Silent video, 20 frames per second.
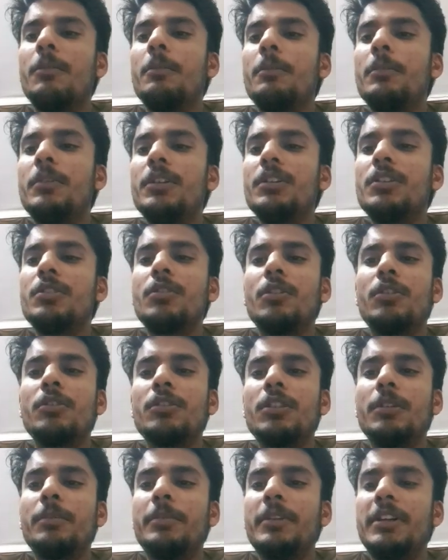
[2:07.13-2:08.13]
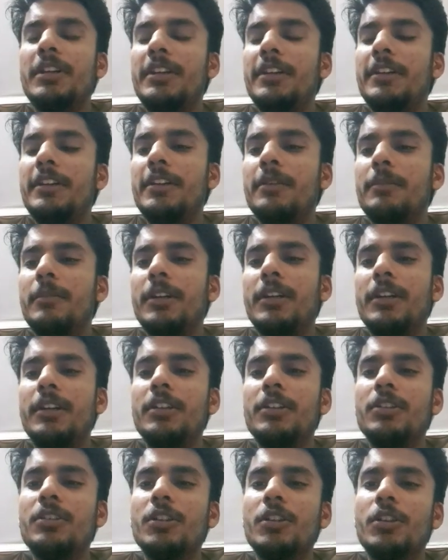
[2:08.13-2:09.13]
based on the
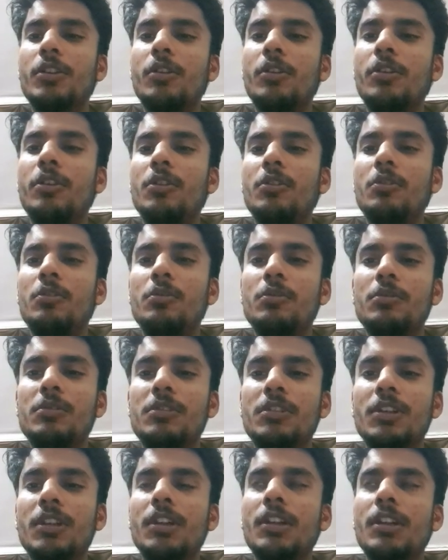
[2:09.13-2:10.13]
predetermined security rules.